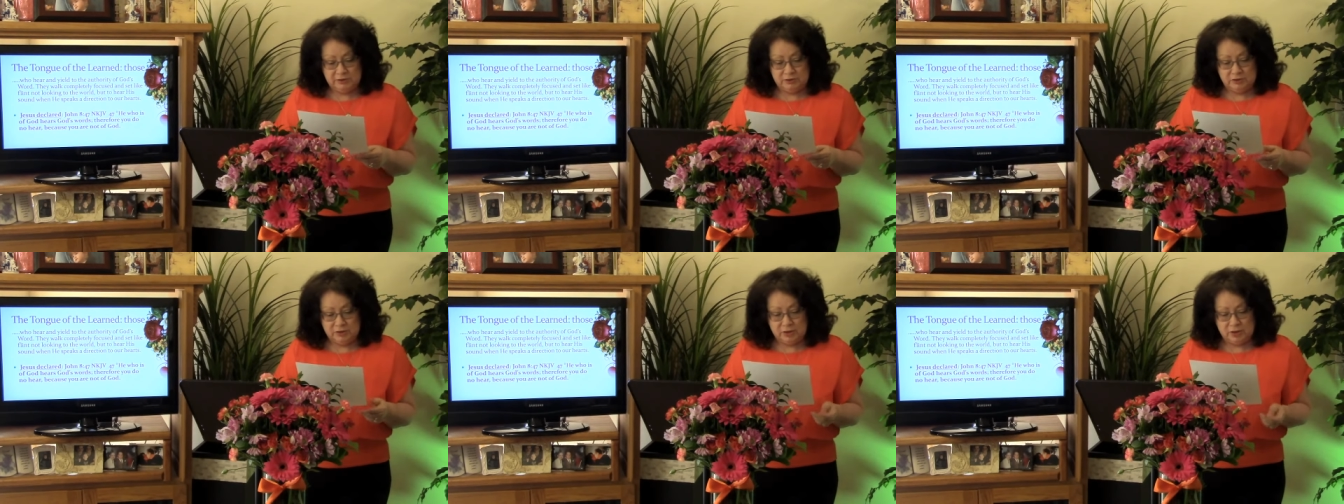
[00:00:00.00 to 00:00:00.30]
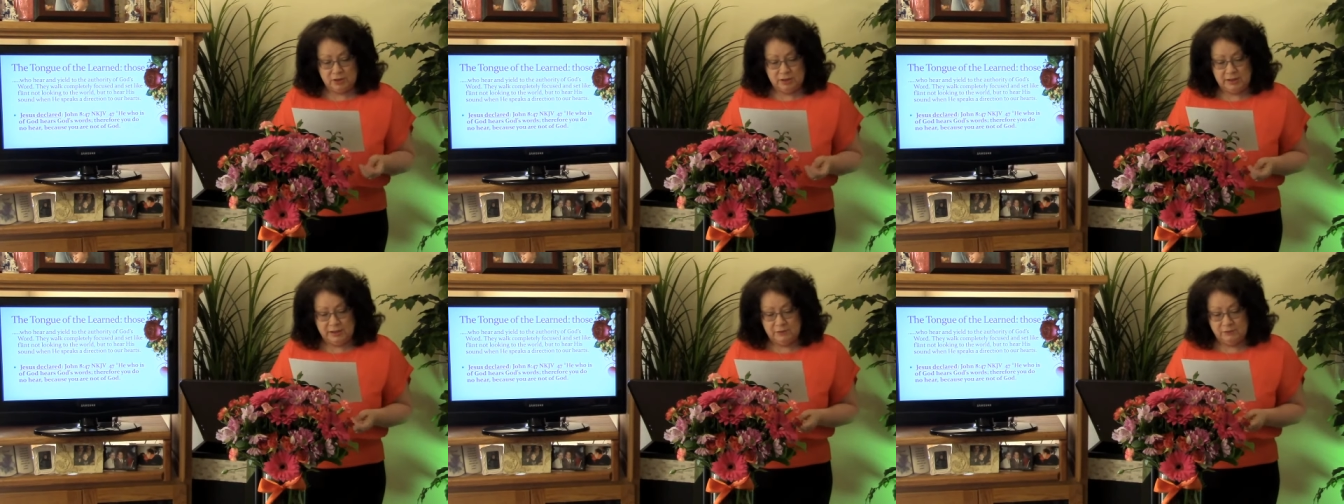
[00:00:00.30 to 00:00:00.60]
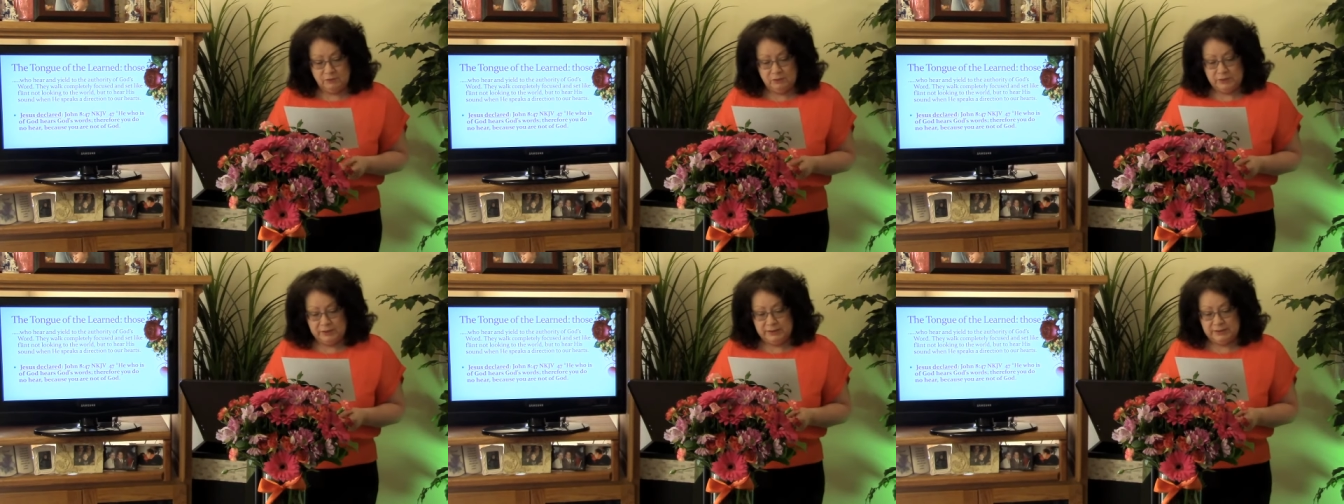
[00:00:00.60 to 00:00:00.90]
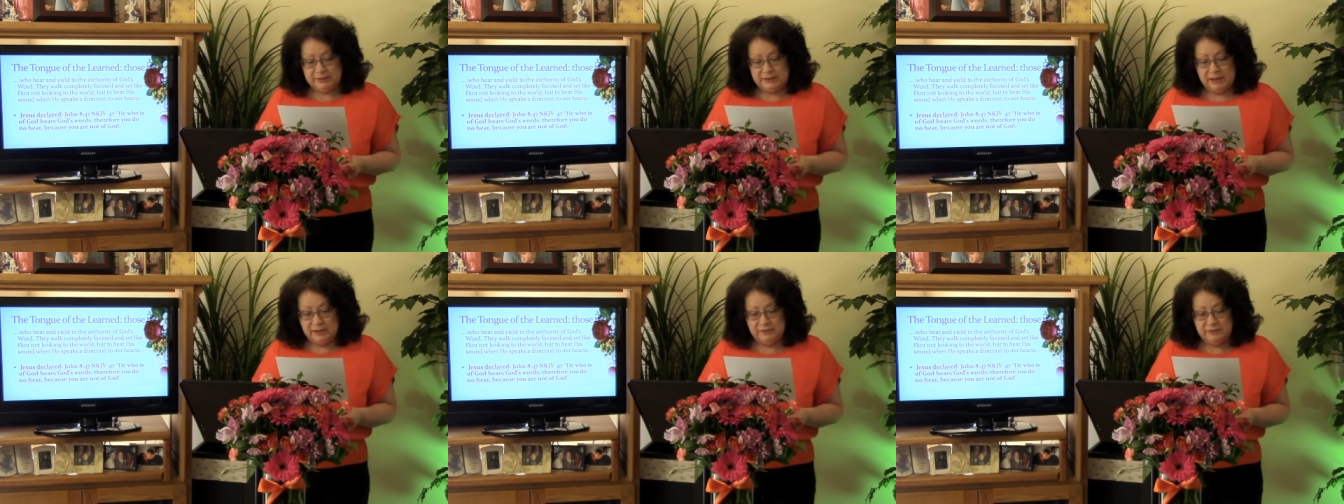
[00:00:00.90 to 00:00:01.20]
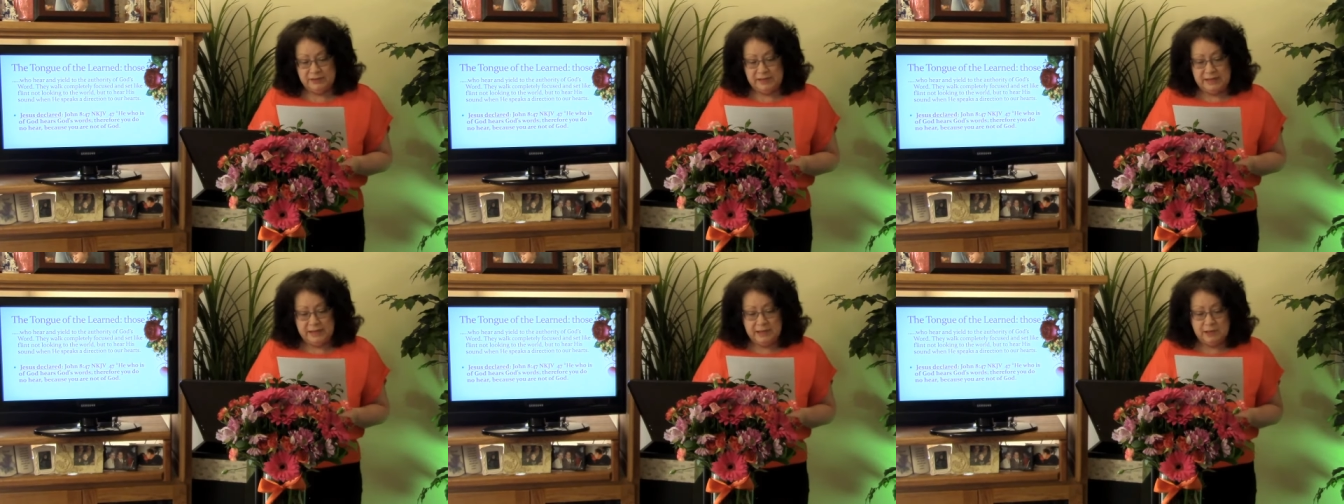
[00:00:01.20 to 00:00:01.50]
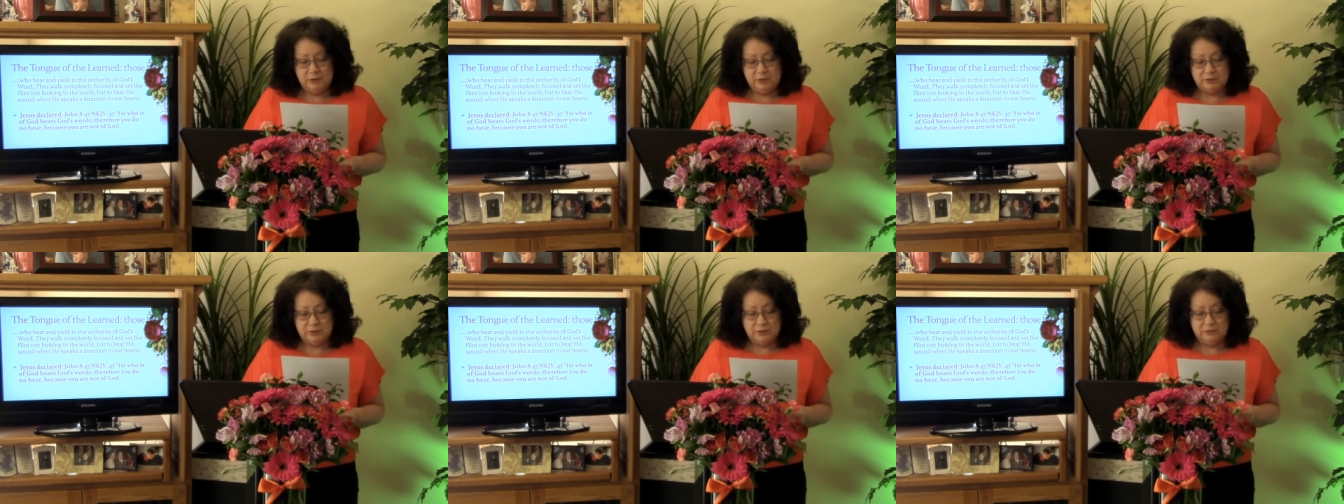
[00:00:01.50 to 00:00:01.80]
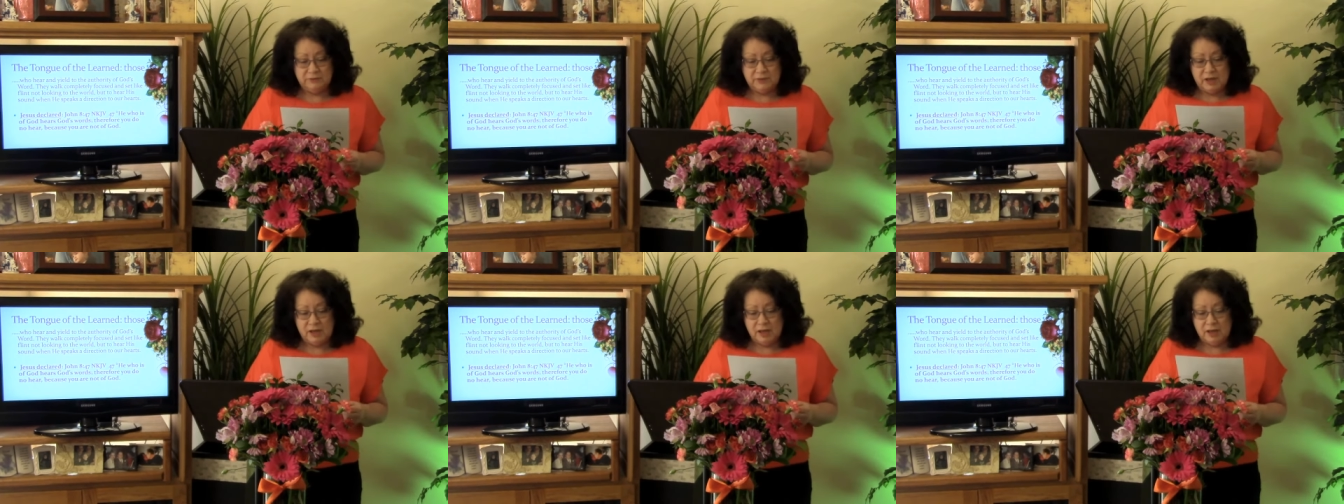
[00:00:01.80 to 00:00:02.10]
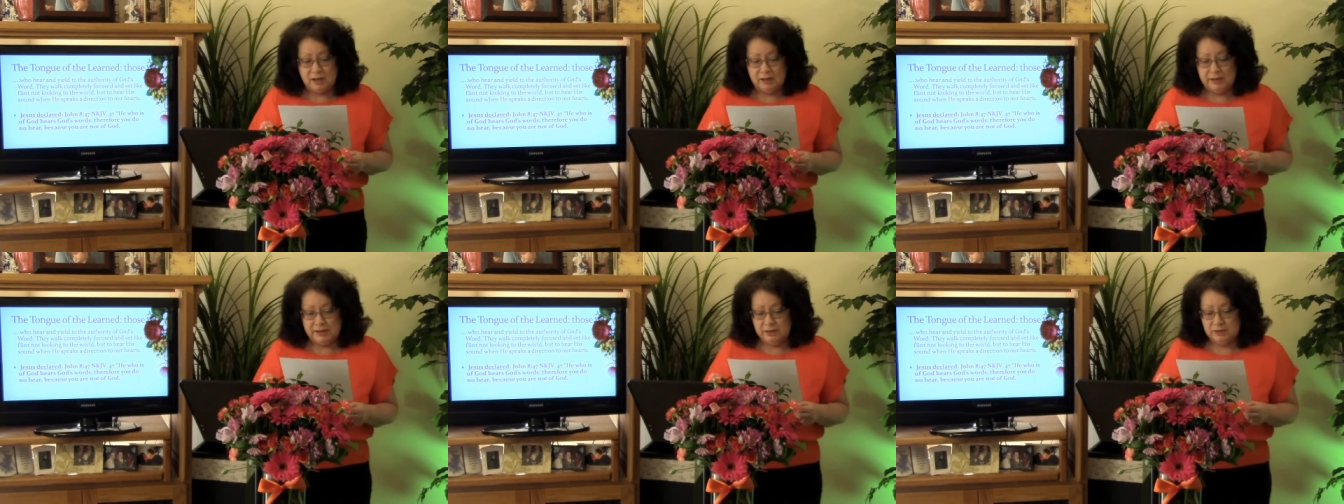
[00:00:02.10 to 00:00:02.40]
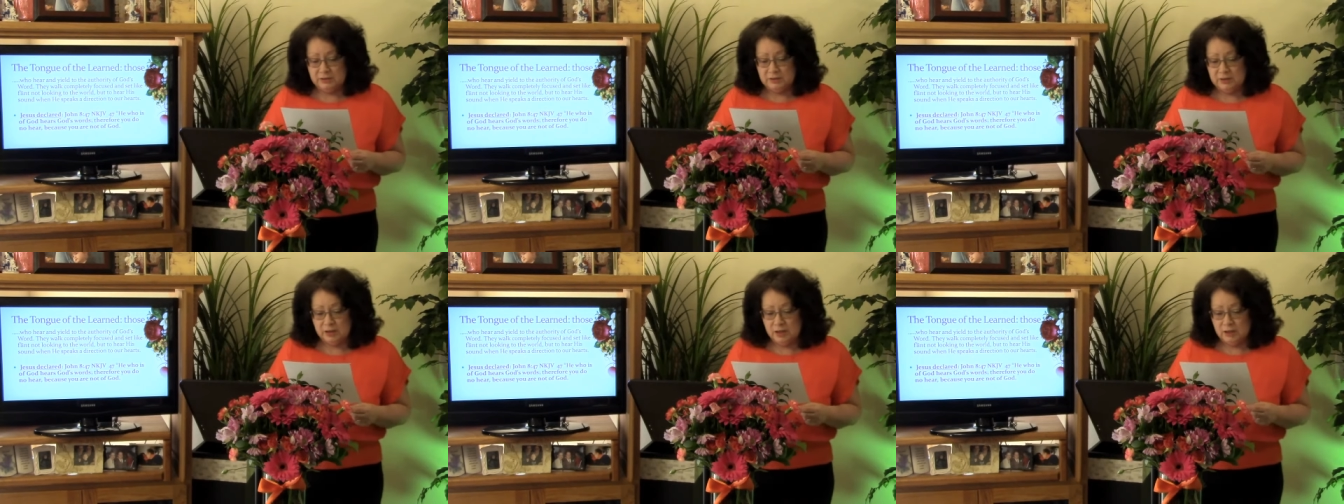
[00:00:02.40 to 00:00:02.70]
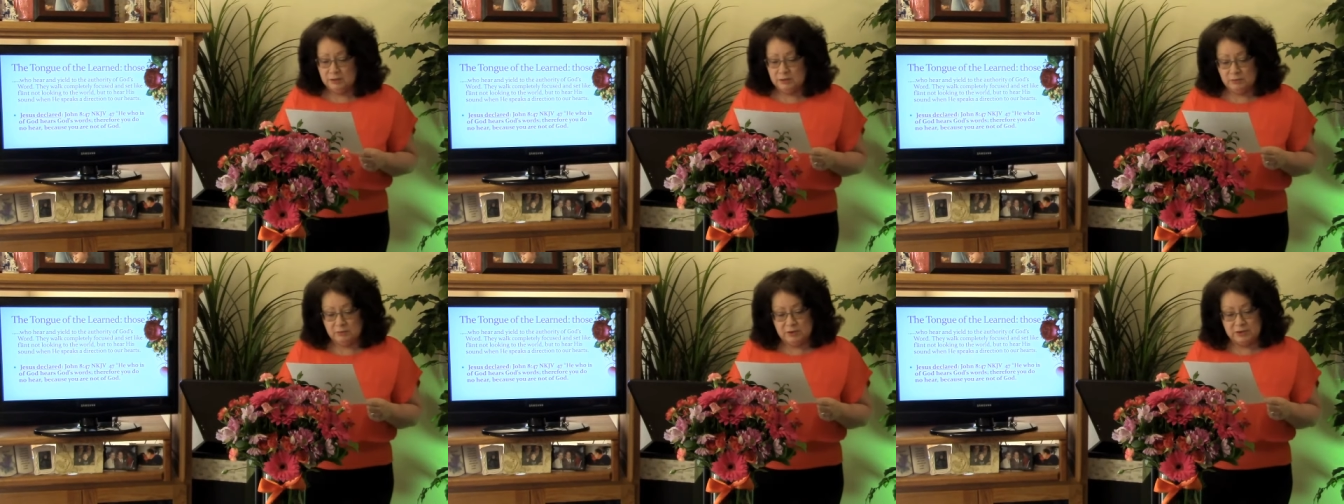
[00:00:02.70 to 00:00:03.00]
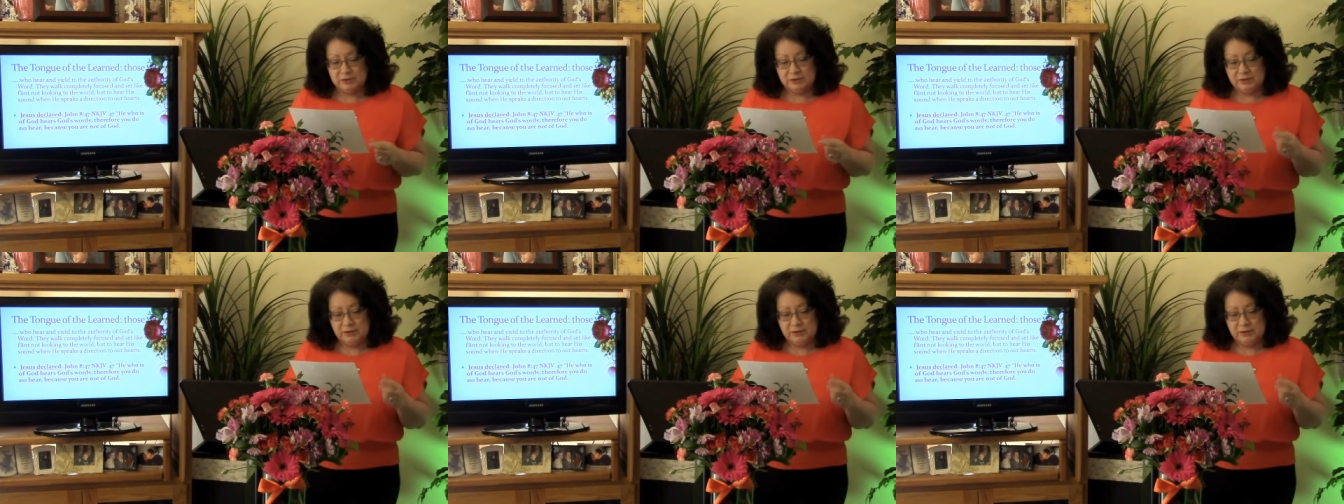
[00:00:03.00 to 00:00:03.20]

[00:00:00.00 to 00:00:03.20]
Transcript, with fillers: John 8, 47, He is of God hears God's words,